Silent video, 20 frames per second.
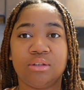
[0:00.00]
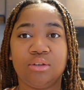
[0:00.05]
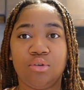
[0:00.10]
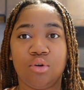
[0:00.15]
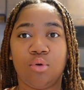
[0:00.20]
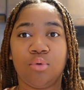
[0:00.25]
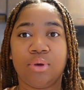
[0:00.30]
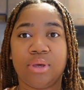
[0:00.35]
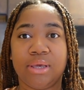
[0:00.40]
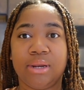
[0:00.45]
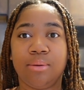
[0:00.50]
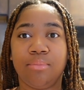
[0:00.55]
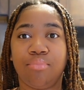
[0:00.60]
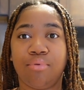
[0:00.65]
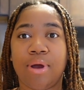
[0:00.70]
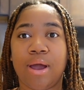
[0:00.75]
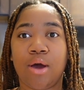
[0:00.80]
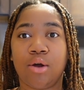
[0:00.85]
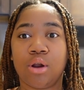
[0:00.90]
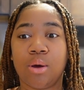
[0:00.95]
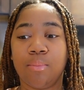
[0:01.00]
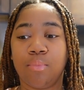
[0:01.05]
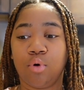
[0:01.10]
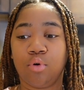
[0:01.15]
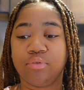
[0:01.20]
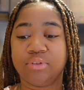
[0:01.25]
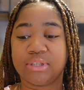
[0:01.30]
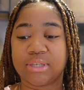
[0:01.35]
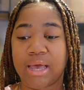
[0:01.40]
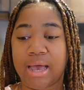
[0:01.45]
you know, get it brown on
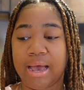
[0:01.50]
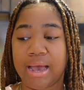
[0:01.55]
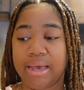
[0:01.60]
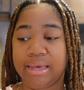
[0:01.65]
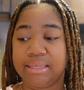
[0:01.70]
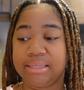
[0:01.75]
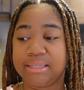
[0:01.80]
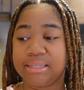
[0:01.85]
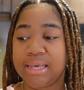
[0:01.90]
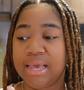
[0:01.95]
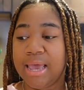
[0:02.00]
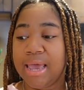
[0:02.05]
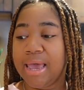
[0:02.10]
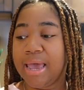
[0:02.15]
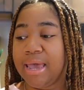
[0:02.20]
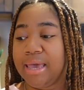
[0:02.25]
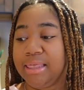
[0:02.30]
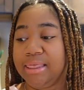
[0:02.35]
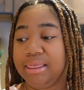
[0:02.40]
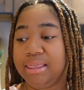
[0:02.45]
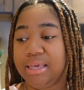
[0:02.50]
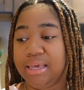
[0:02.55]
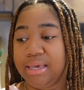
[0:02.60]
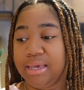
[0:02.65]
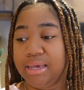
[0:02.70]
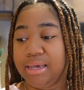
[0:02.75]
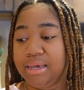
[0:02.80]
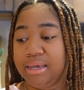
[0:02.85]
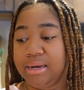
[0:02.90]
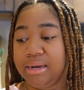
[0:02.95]
both sides, and
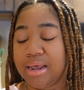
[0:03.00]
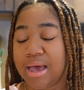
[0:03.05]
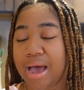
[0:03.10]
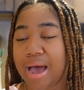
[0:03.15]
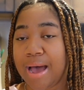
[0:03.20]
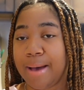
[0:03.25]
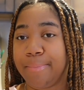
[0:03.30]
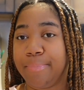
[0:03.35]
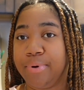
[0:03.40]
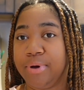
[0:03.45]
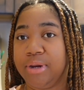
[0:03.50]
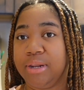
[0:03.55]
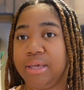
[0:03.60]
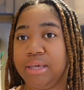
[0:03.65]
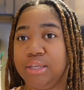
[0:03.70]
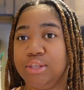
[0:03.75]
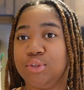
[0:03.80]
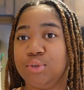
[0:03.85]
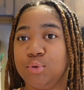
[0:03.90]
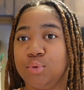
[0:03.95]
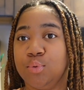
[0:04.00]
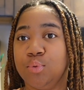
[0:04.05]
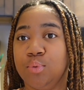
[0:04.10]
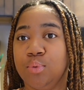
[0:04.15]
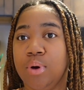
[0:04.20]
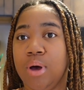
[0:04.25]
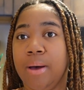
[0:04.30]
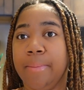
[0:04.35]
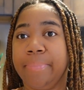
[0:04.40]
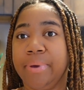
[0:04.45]
then I put it
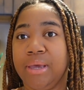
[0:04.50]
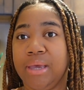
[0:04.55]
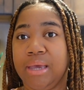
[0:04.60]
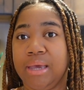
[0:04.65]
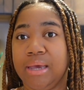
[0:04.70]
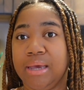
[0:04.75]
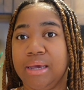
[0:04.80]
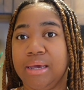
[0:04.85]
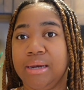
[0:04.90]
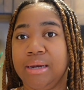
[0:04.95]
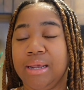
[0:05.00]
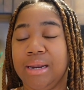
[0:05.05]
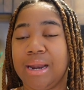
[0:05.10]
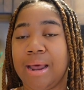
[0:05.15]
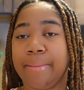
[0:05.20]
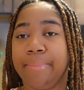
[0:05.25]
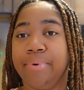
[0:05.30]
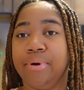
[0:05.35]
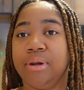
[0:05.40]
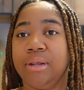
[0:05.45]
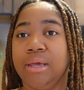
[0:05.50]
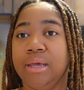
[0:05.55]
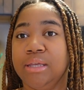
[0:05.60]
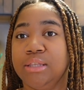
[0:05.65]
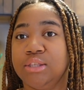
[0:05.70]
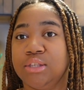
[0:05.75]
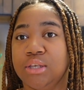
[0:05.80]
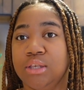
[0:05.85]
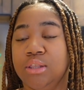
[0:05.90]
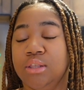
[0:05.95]
into a pan and I put it
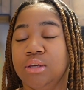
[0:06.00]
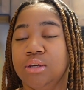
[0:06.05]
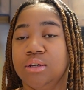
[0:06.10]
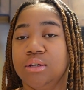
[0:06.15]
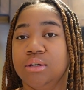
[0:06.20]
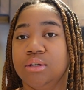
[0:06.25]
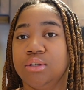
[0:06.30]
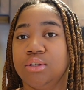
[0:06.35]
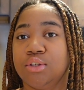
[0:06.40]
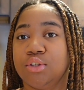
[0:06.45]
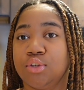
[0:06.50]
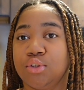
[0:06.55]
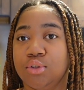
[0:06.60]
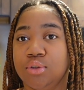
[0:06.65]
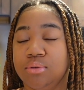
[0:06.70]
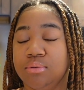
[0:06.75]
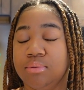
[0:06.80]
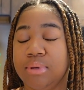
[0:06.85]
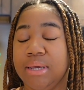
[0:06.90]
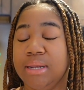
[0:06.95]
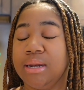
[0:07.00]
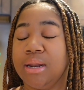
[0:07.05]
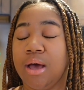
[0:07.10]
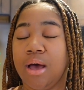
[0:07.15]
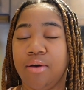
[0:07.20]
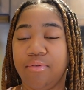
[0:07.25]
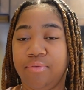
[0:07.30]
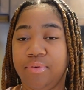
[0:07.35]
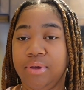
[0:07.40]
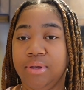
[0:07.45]
into in the
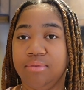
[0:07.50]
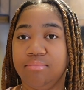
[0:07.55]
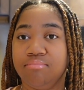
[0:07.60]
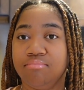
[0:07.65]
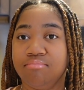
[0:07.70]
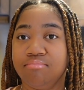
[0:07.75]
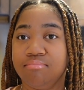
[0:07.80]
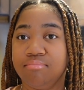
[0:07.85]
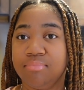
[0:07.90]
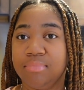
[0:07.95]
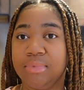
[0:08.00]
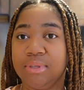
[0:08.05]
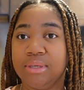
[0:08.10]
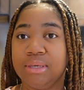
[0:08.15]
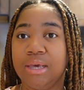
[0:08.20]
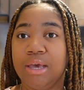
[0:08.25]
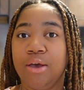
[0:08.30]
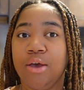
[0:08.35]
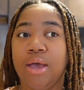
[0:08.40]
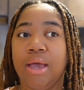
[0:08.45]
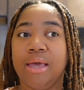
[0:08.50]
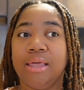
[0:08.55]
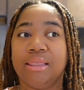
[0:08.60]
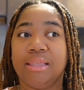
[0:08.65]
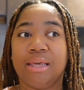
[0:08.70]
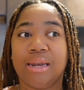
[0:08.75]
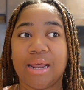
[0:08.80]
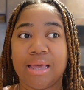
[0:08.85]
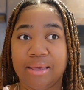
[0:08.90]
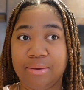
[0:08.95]
oven, and
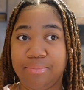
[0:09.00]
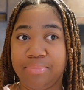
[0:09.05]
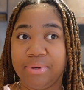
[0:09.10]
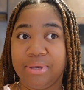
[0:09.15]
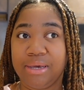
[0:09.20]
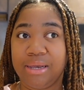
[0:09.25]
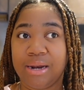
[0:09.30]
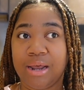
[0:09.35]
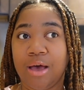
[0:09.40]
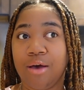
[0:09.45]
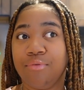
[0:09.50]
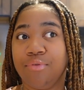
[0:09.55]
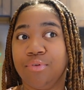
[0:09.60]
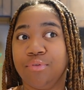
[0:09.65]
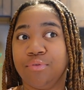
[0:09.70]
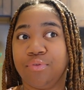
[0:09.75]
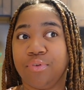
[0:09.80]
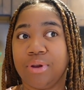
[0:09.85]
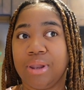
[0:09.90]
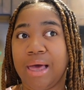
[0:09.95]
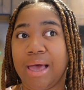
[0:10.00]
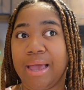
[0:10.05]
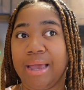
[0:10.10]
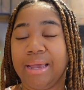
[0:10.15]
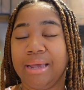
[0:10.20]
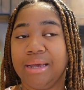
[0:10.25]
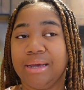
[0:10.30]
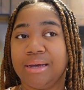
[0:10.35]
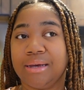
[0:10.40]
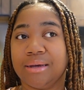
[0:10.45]
then it be in the oven for
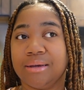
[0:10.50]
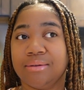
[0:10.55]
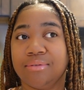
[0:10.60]
like